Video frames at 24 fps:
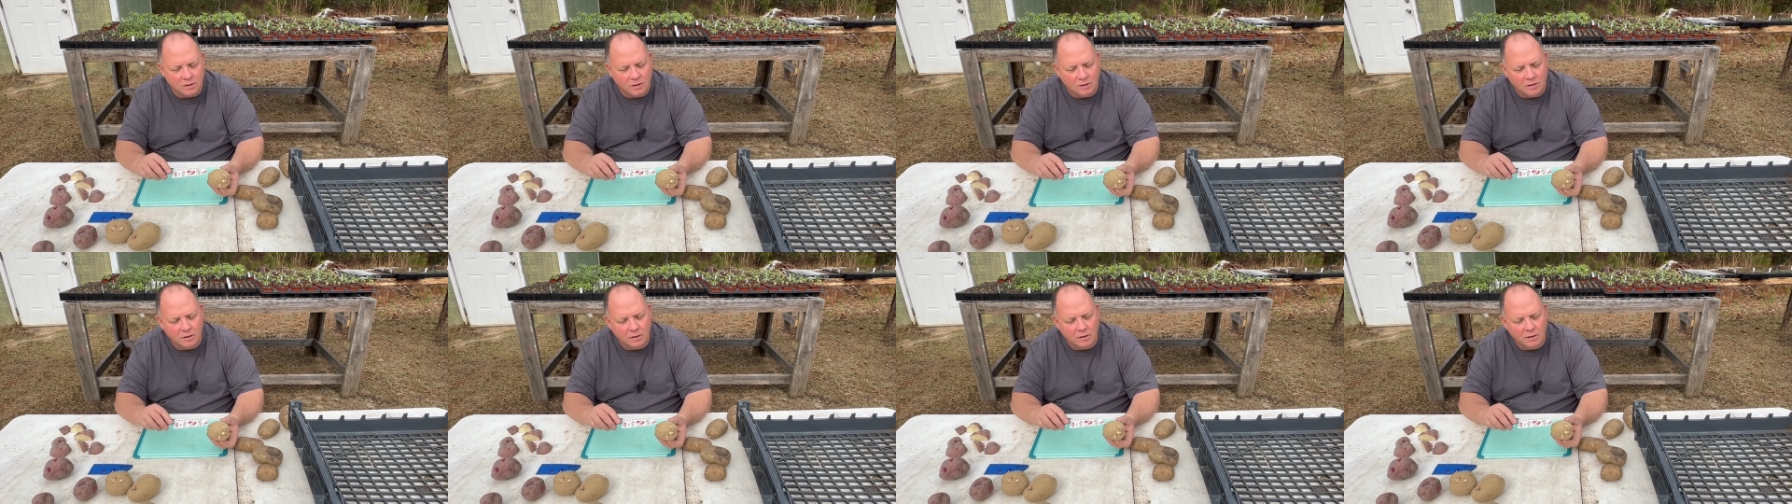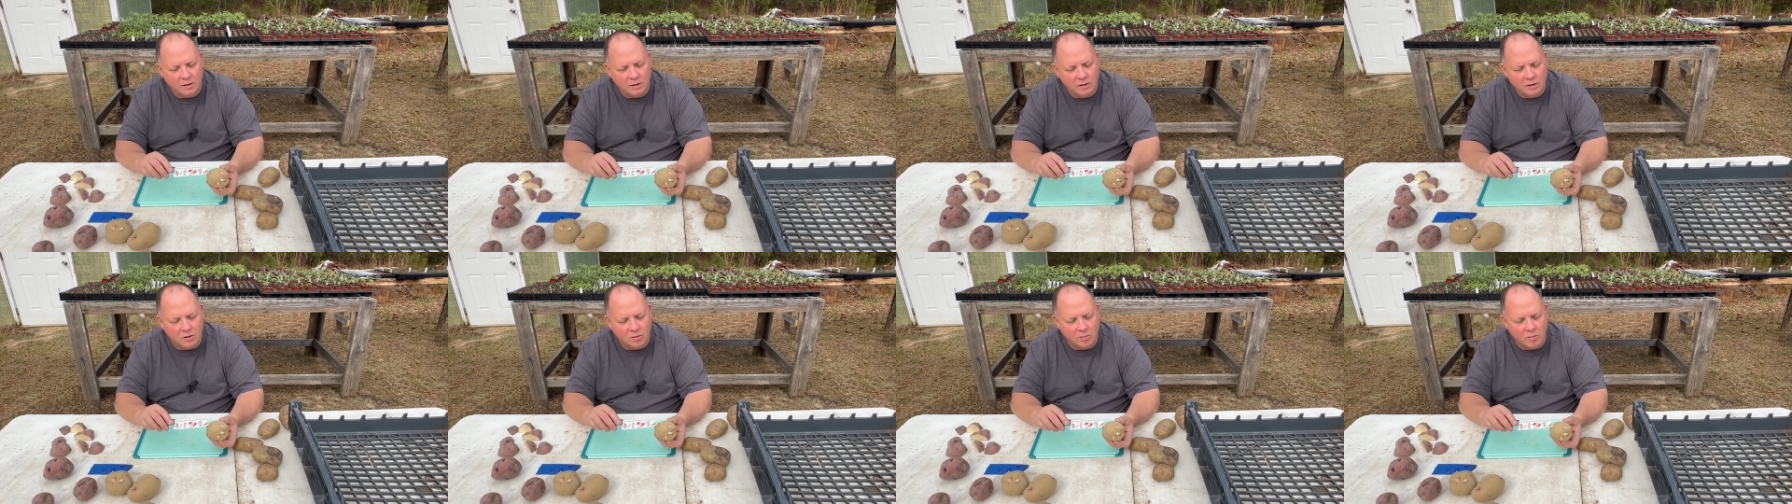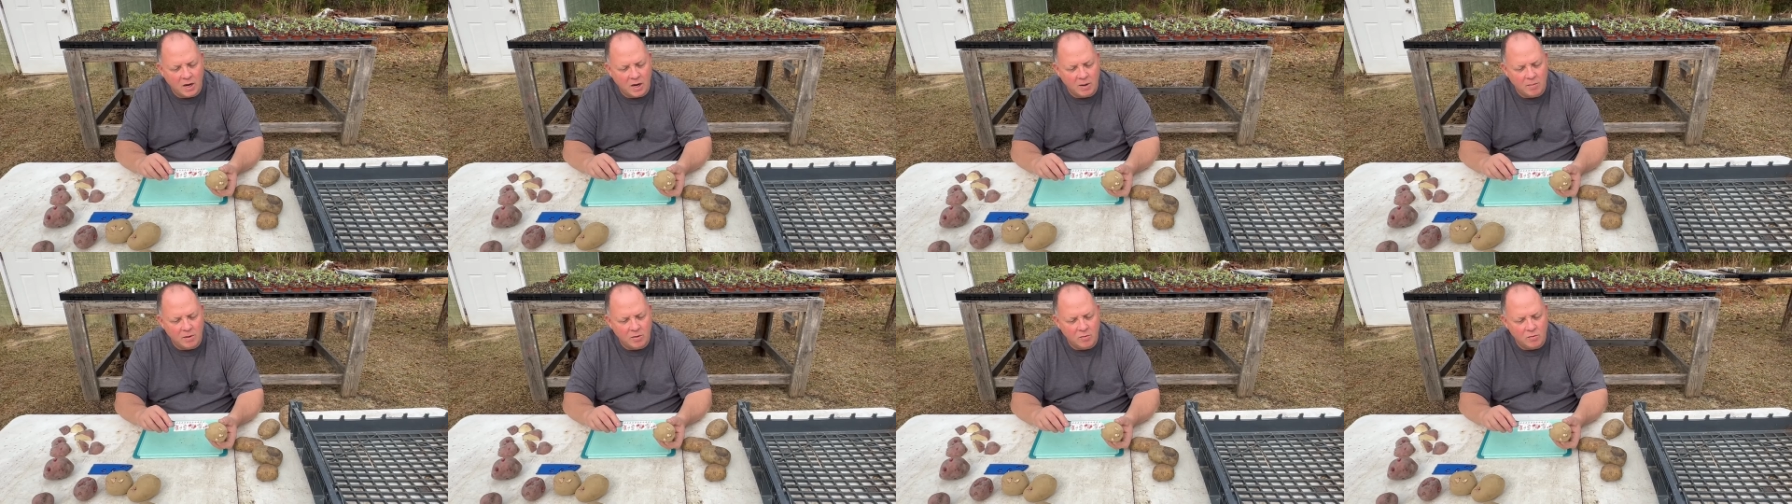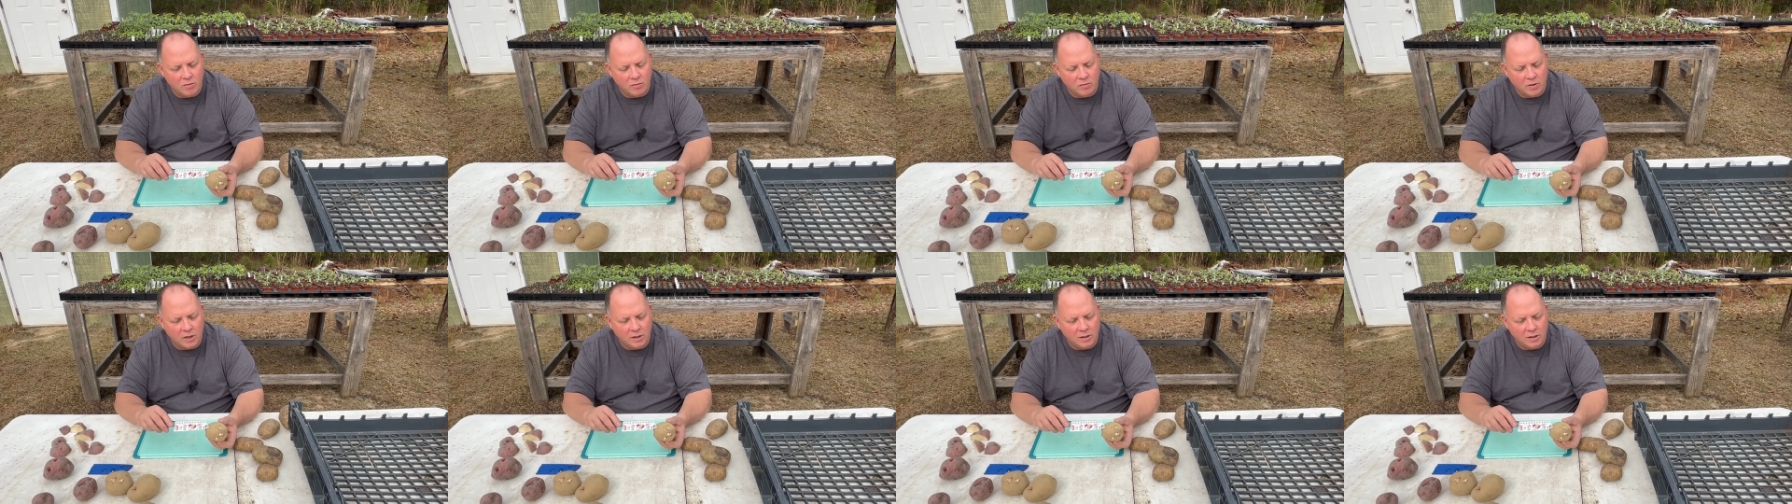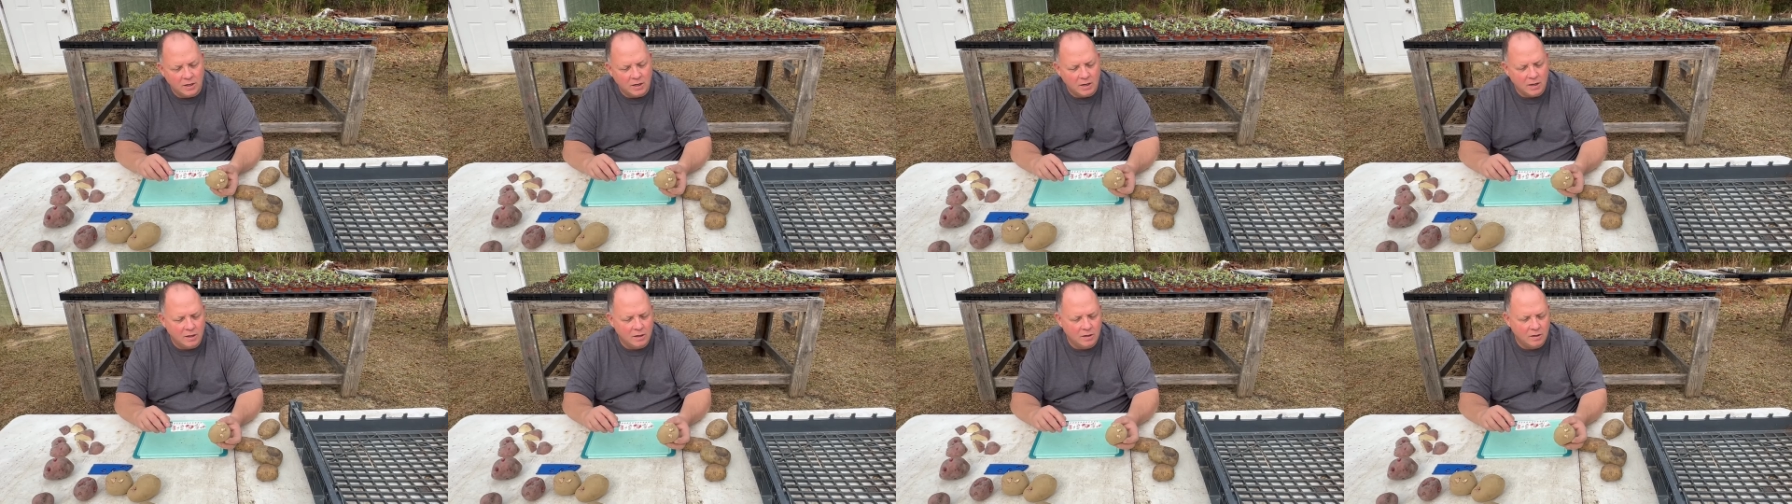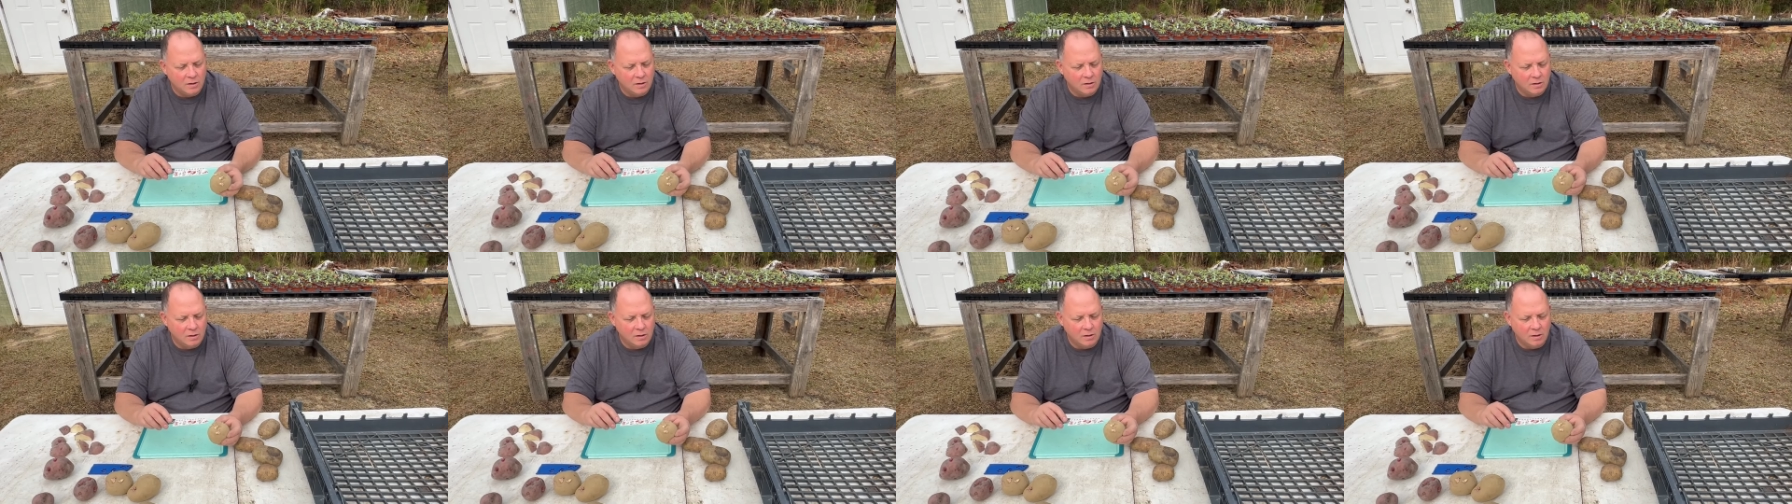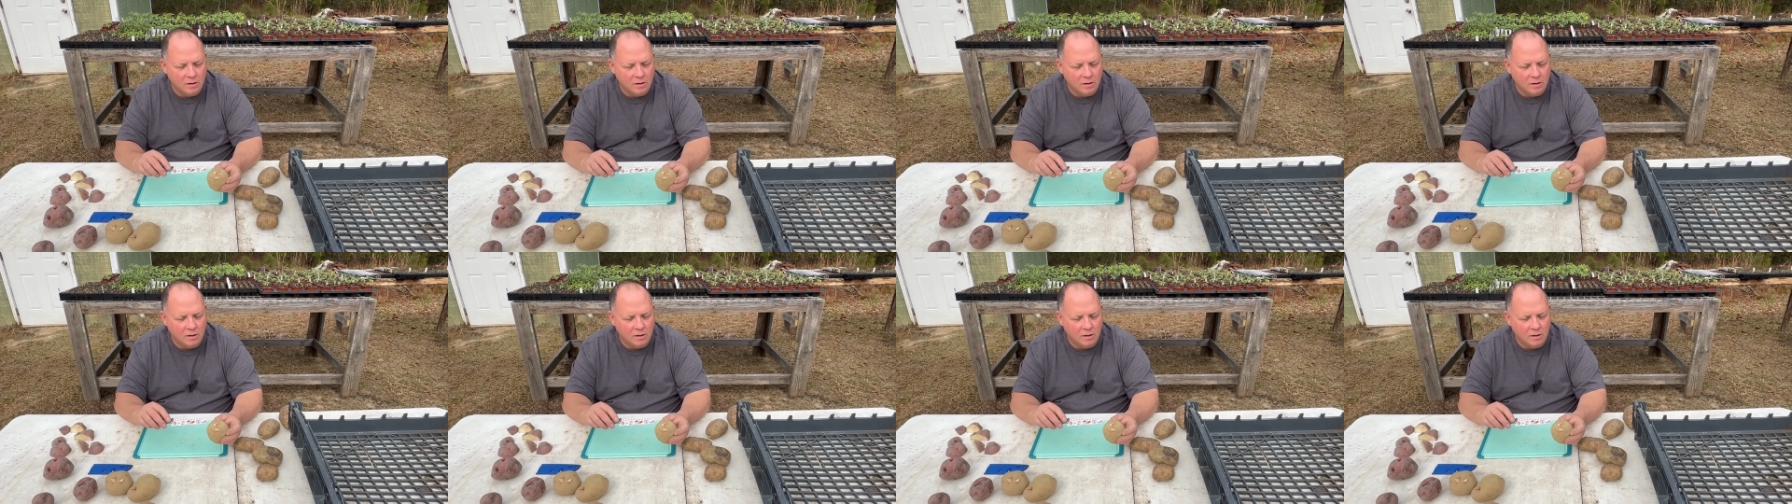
a little baby one right there.